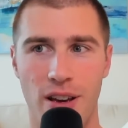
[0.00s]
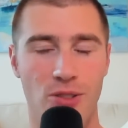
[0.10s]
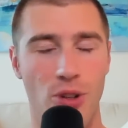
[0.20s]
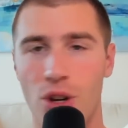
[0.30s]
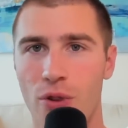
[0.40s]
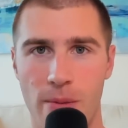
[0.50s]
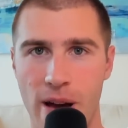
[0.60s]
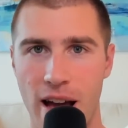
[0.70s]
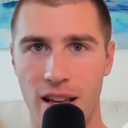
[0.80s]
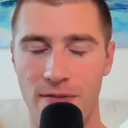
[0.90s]
He's a good running
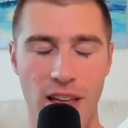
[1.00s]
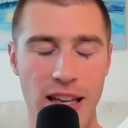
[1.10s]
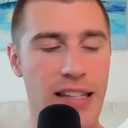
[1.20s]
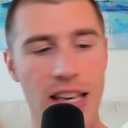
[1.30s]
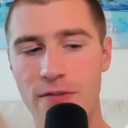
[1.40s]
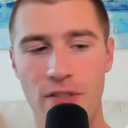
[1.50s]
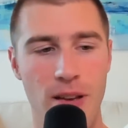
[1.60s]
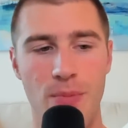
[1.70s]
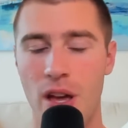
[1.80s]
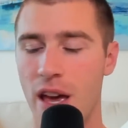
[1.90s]
back. If they give
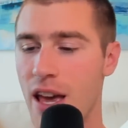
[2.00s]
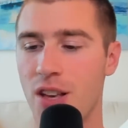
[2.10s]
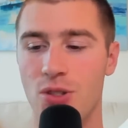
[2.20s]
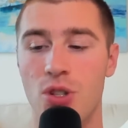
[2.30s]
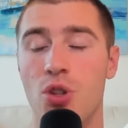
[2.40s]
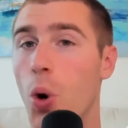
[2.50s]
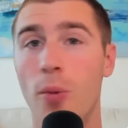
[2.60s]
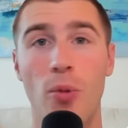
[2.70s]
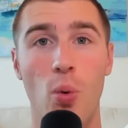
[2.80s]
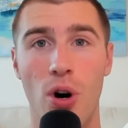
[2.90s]
him his
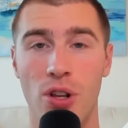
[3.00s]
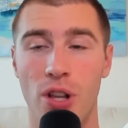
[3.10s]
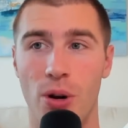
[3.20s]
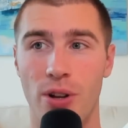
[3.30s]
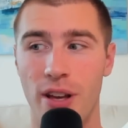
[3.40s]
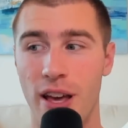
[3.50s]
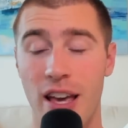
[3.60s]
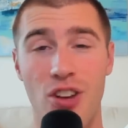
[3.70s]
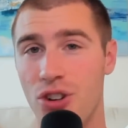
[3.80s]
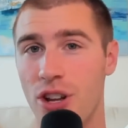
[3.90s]
normal workload,
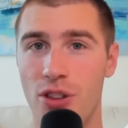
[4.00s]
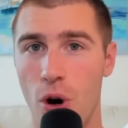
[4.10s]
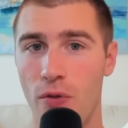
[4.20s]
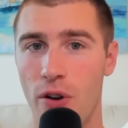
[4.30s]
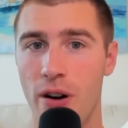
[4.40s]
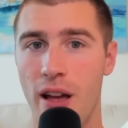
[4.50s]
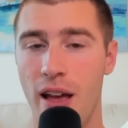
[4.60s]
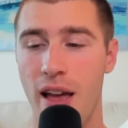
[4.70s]
he should hit the over.